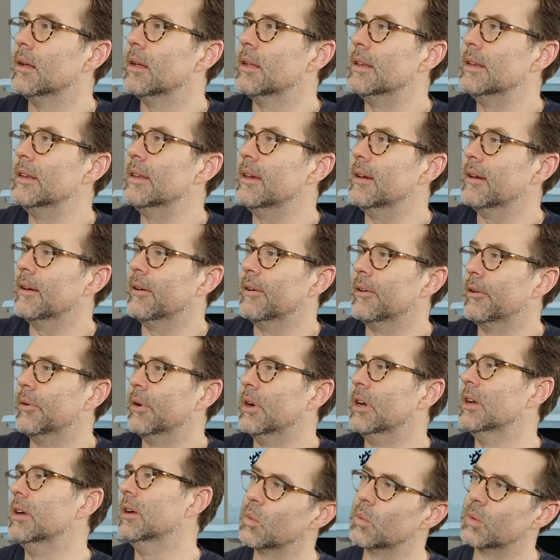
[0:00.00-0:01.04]
Now,
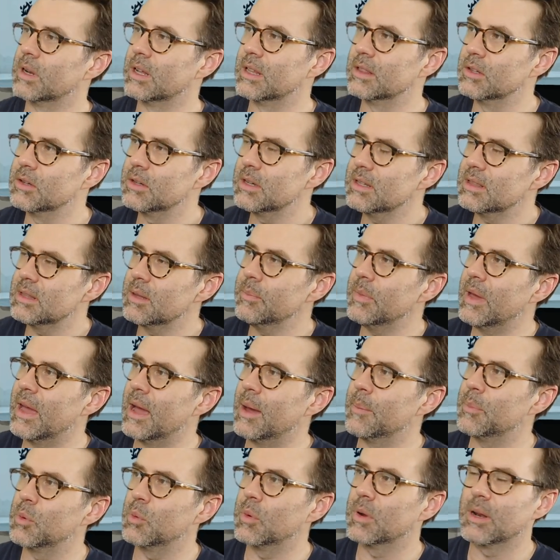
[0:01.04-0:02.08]
when I look at the
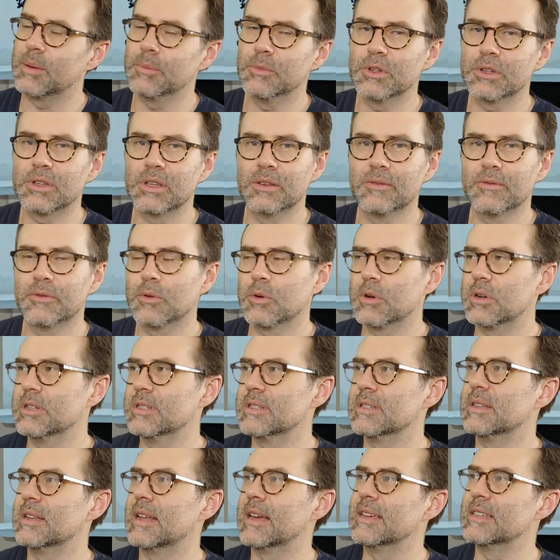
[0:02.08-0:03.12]
map, what I'm looking for is
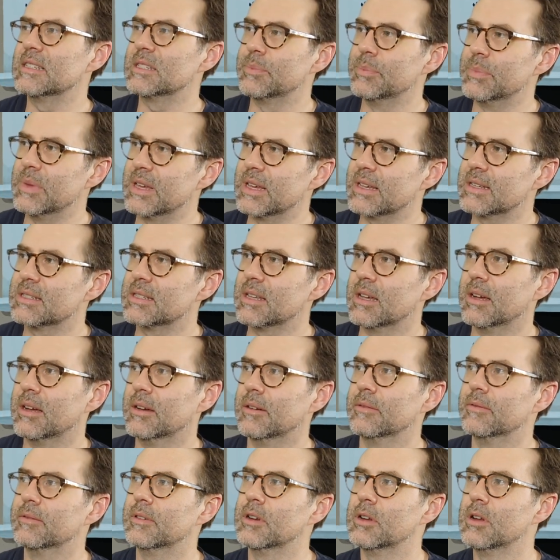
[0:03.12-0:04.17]
a nice mix
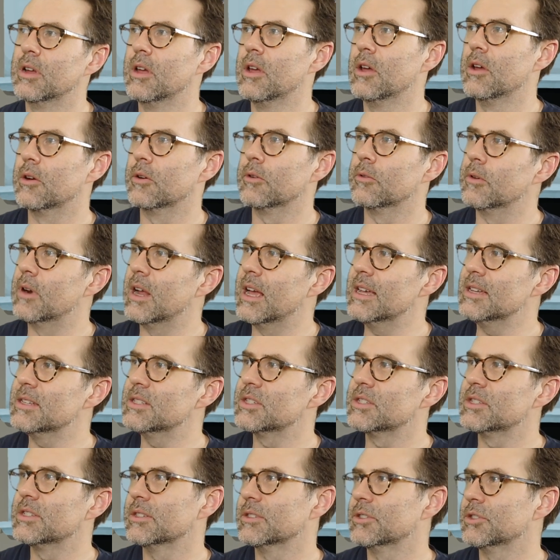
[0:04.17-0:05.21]
of
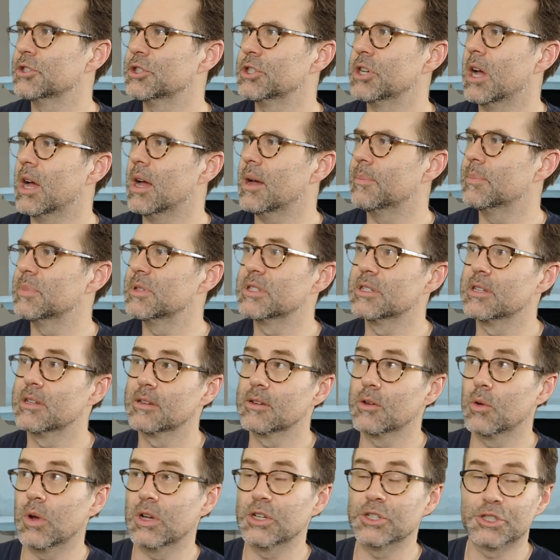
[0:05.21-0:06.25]
rest, shops,
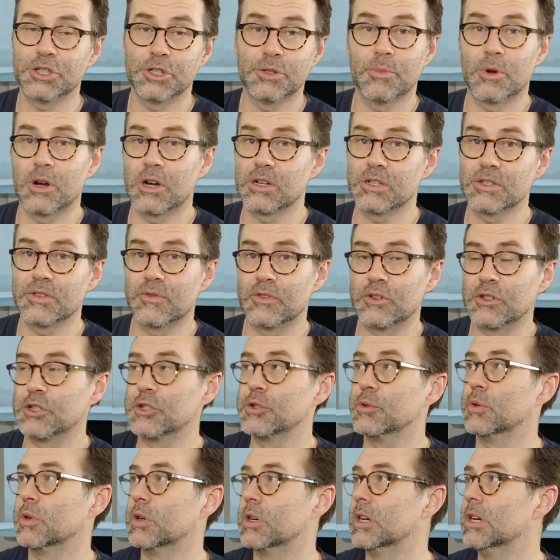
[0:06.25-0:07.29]
question marks for
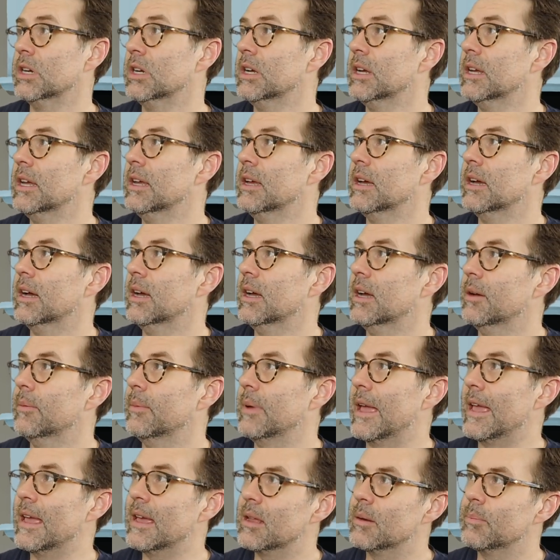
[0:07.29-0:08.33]
sure,
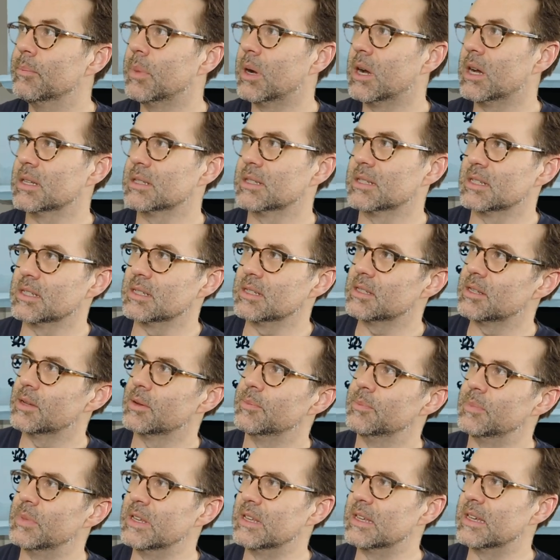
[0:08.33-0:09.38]
and bosses,
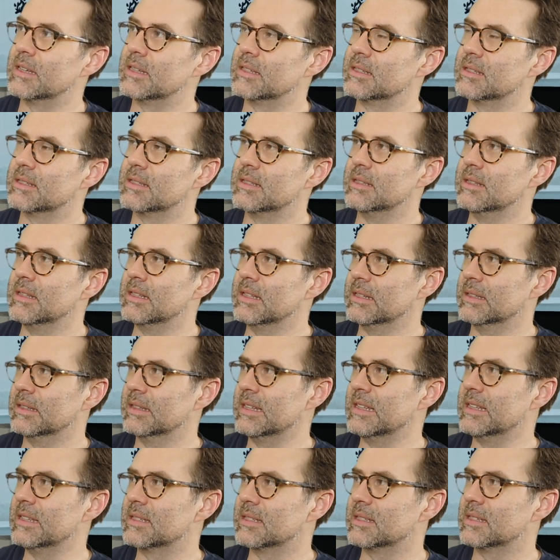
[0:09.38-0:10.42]
because the
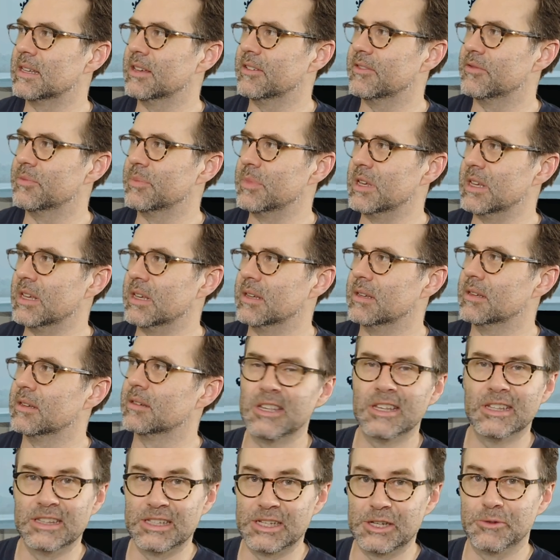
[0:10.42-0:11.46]
elites give me
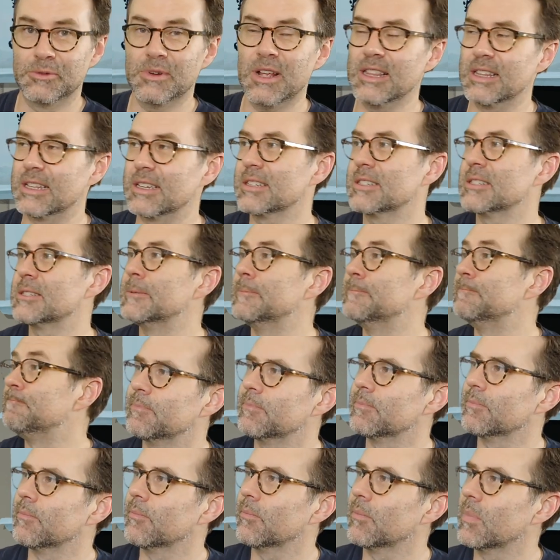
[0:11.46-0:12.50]
elite relics.
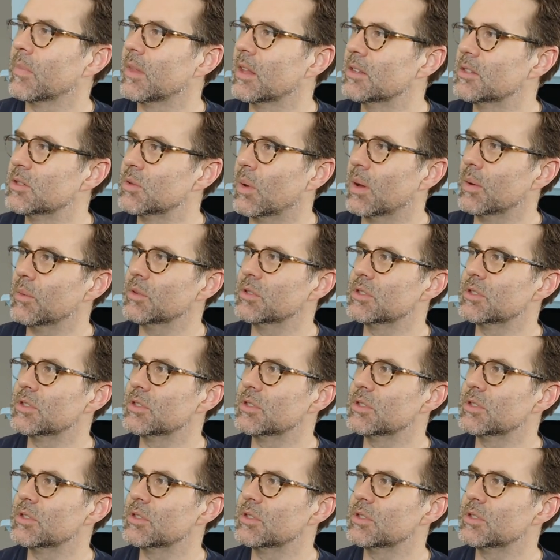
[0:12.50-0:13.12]
So I will